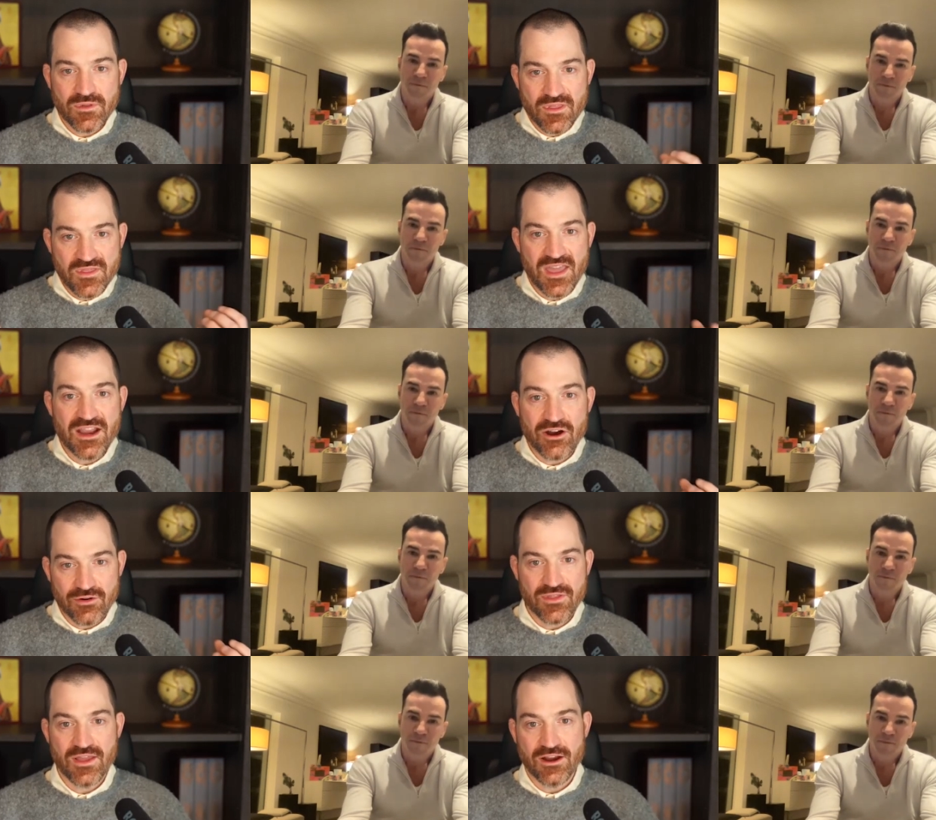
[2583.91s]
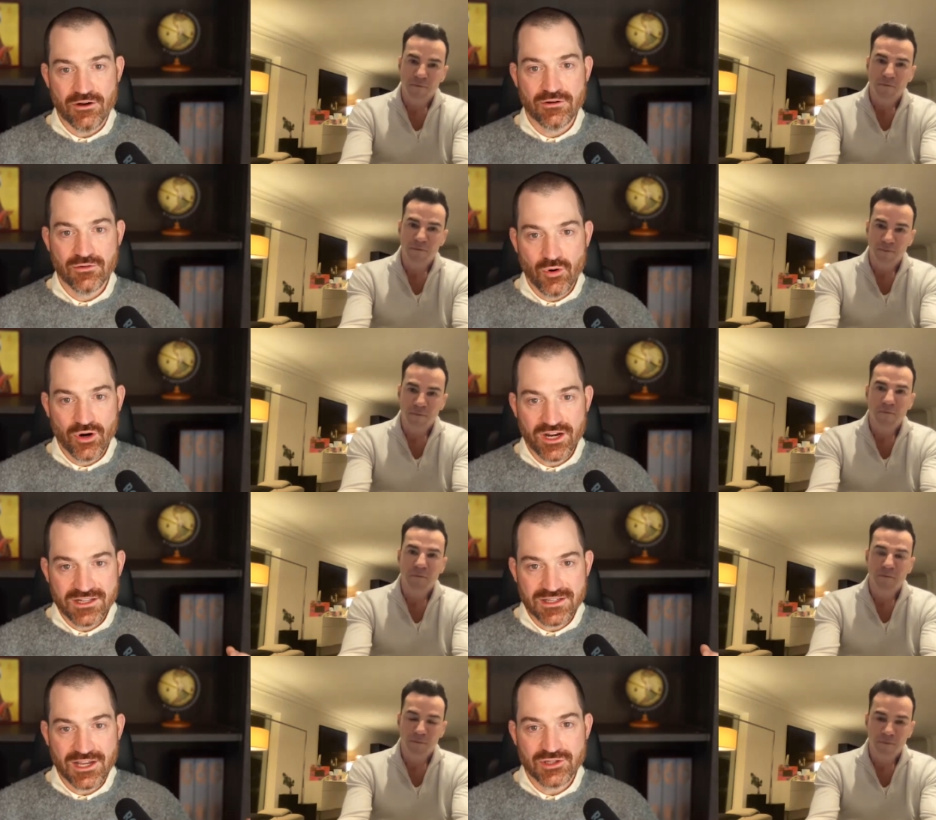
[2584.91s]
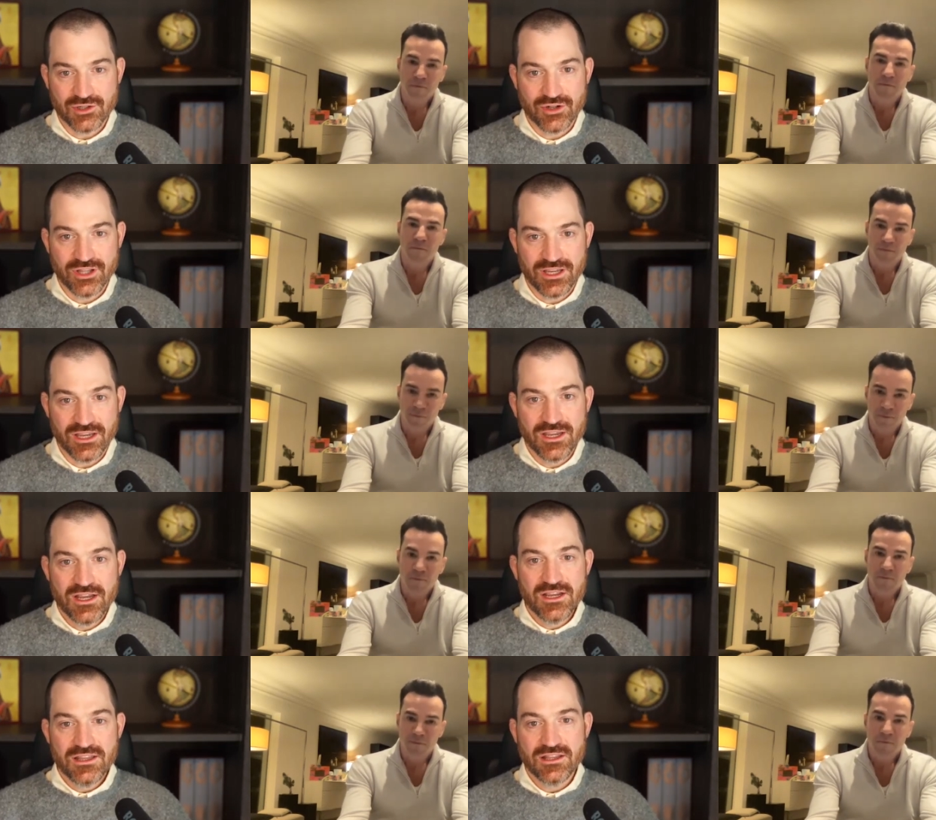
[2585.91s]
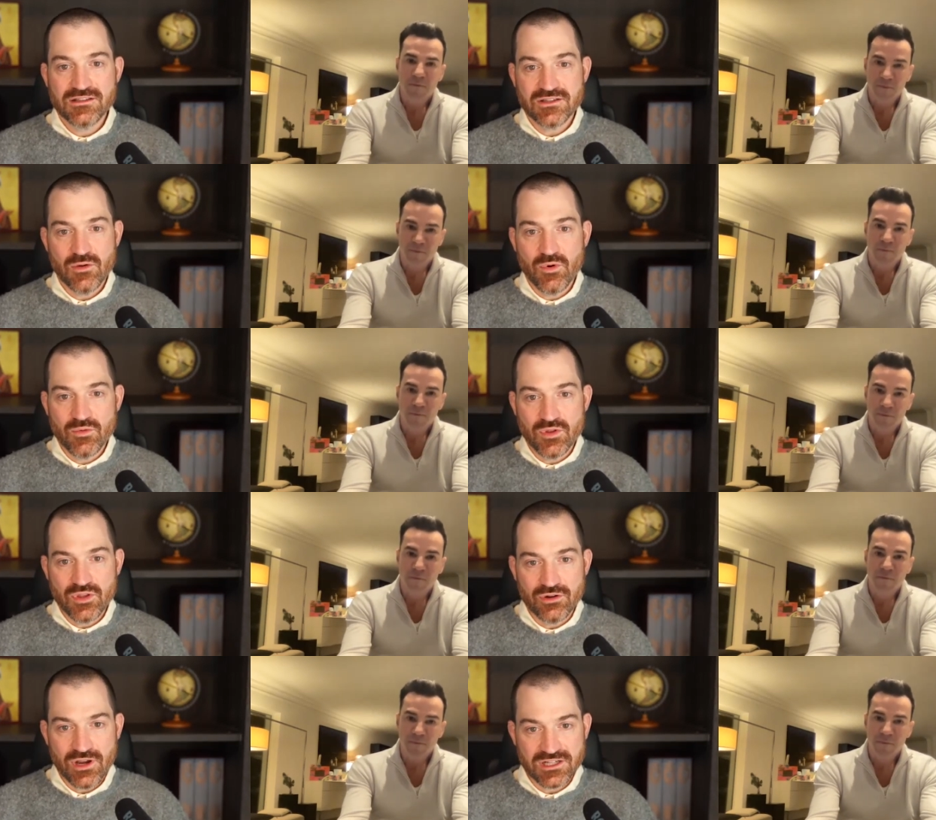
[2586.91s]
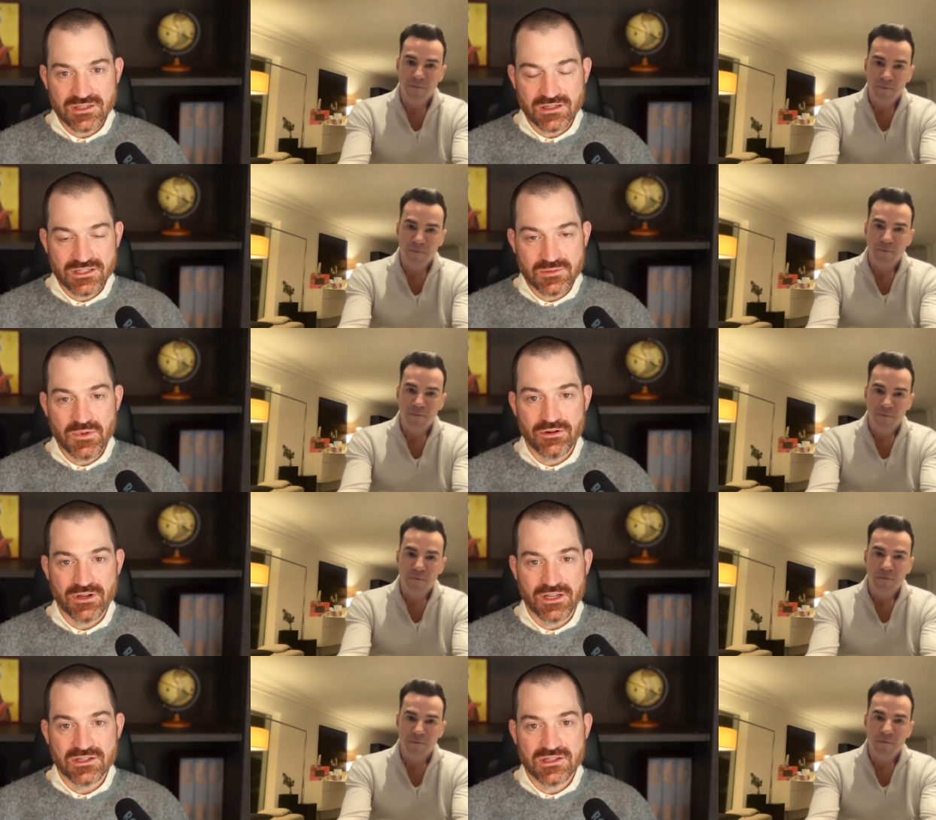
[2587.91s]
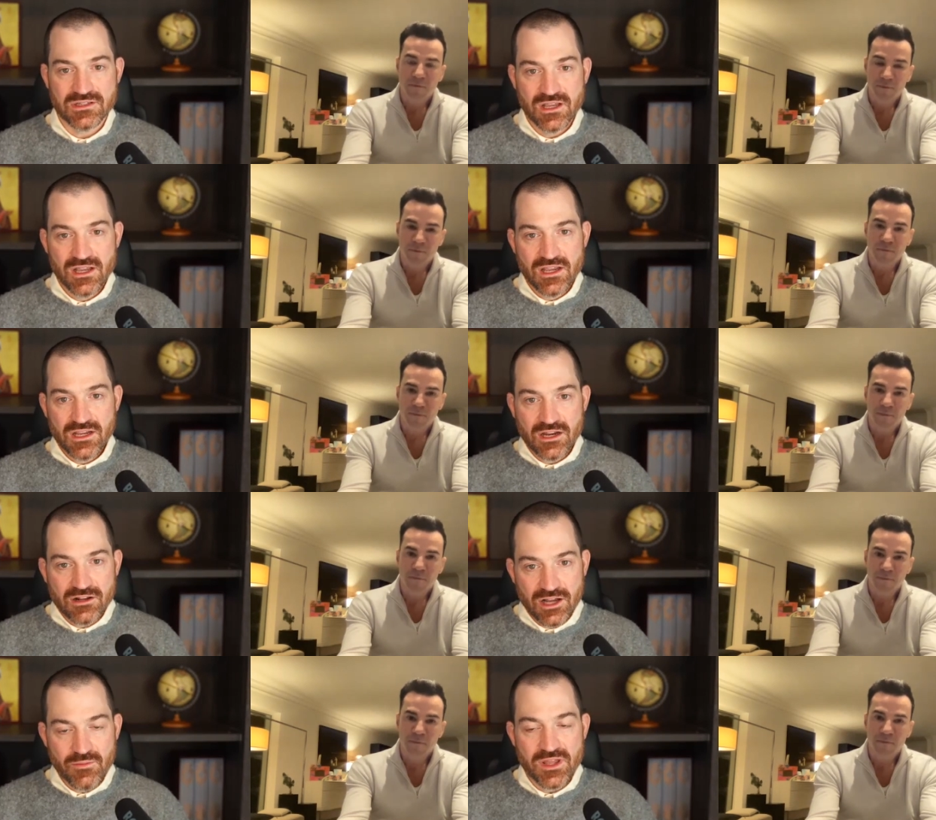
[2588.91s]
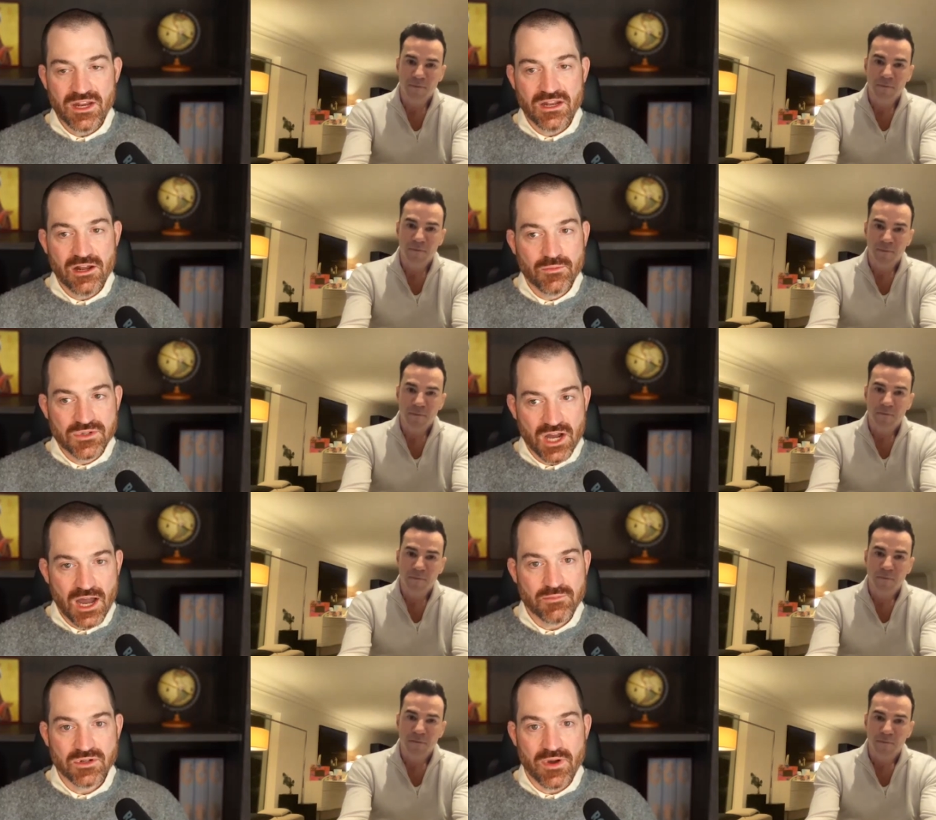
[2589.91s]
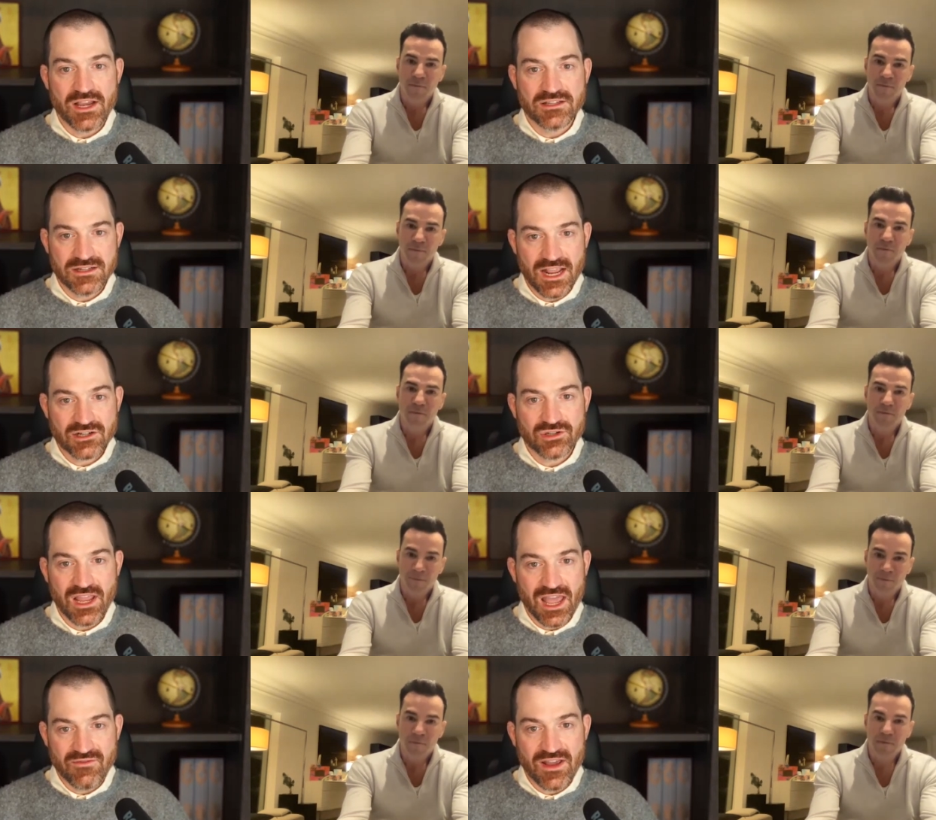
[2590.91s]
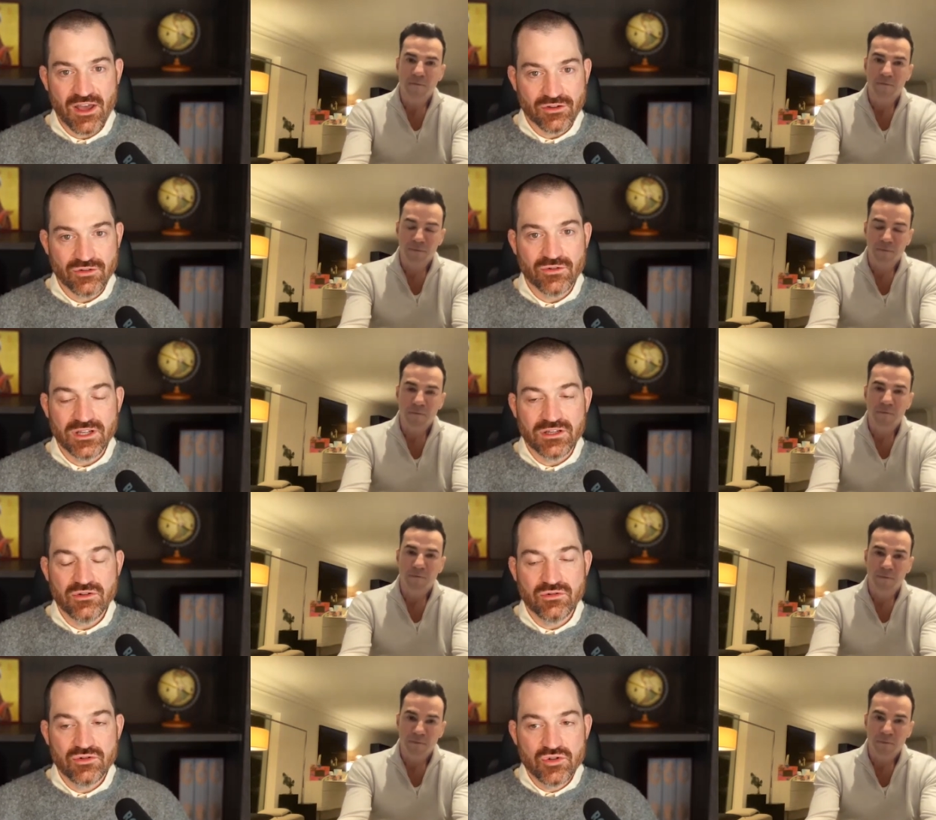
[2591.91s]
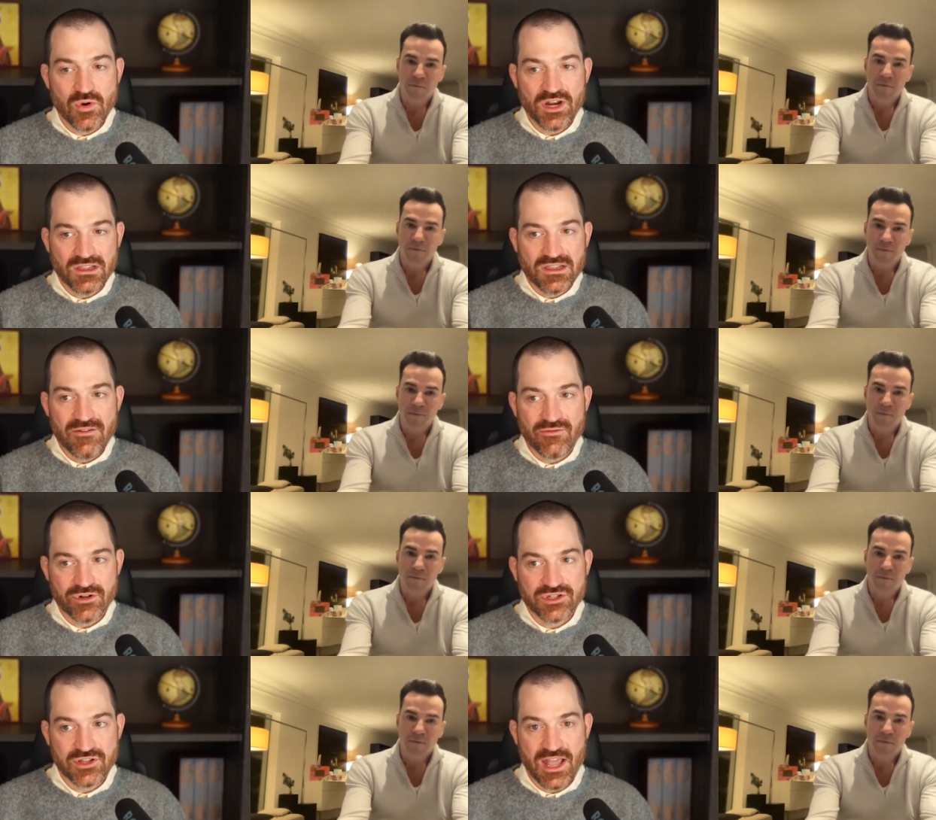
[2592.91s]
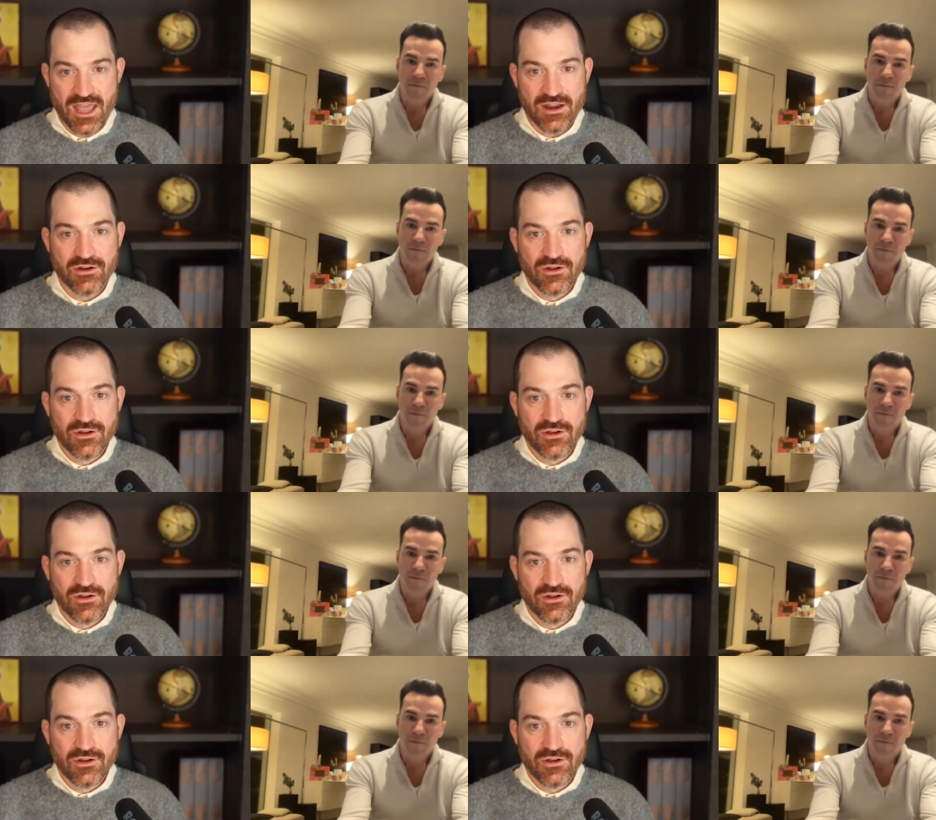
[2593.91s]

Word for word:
Speaker 1: there there organizationally that someone with your ex- experience can come in and help to optimize and actually add value. And you do want to leverage that